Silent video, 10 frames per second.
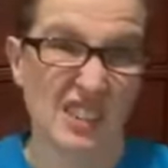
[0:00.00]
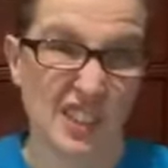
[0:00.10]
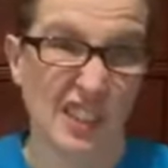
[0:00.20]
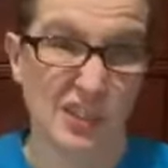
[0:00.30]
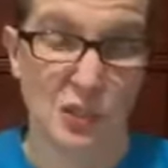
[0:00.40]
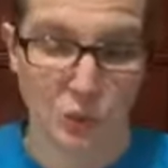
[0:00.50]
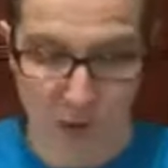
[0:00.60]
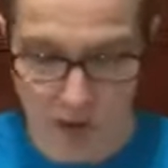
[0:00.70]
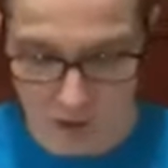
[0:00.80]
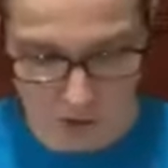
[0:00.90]
of the last 2
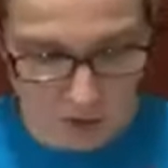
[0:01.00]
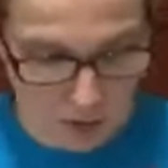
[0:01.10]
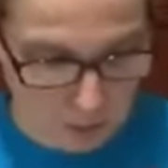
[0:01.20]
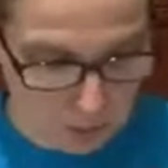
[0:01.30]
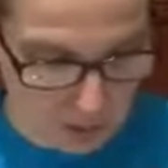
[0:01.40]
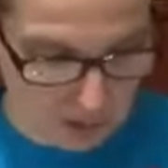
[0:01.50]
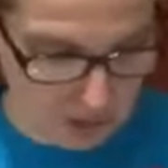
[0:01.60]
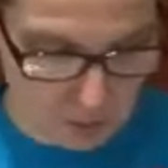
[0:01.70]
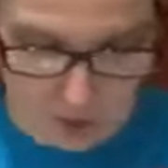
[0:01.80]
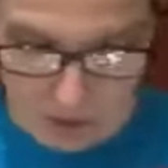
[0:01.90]
weeks,
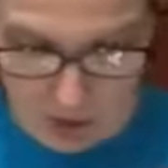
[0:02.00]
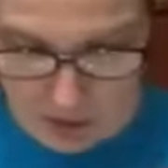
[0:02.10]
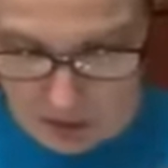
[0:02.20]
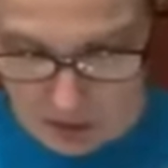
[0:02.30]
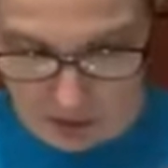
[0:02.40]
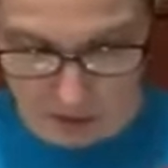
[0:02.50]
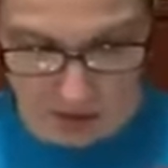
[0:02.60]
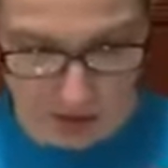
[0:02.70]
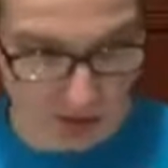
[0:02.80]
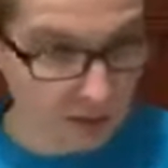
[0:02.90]
but it was the holidays
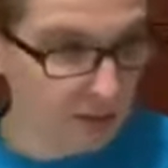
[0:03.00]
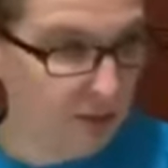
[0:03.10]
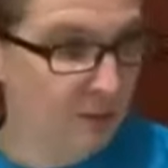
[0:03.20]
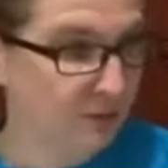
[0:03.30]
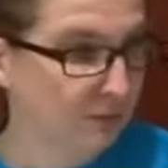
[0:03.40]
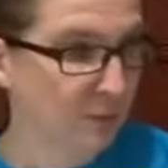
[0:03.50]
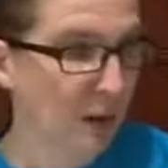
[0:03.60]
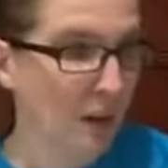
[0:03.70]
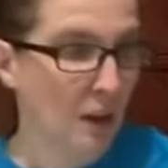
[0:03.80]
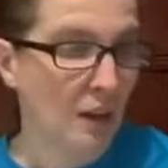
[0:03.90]
and
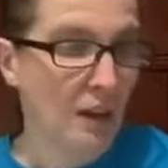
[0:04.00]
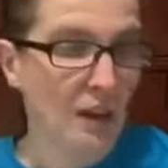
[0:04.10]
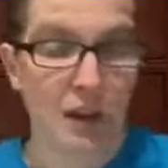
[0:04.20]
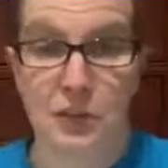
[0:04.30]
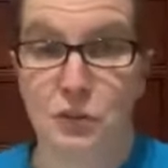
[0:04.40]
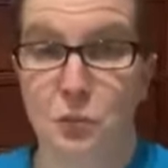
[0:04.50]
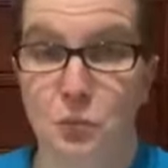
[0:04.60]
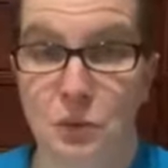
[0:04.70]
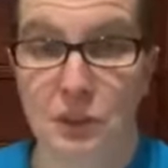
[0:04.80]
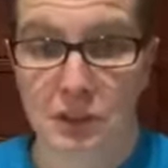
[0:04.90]
I just
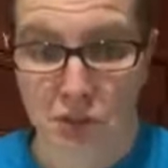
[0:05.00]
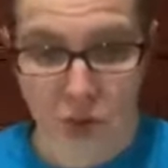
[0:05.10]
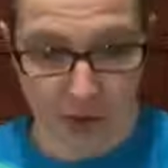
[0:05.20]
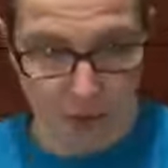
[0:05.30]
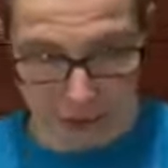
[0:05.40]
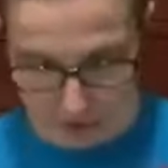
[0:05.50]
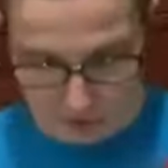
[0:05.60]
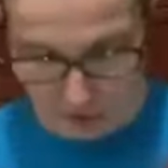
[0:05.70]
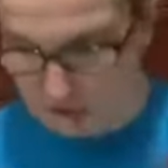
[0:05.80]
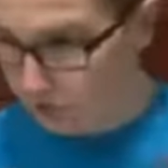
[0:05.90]
really enjoyed
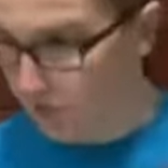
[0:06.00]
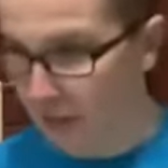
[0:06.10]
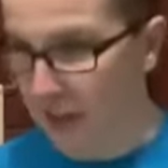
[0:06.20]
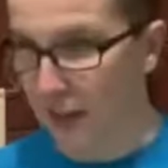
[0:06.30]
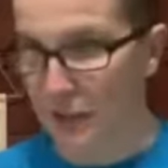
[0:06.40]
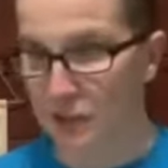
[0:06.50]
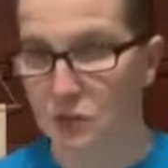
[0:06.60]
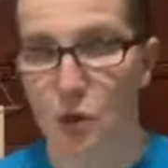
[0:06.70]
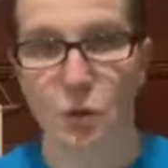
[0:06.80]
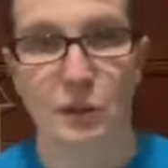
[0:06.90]
myself
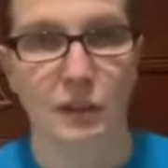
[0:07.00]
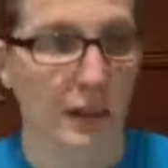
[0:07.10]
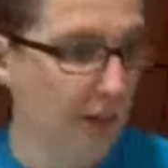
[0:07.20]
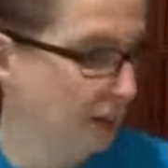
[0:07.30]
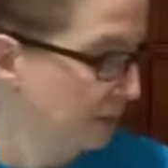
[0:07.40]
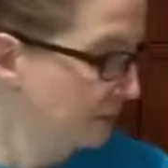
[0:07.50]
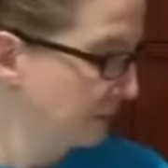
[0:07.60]
and totally like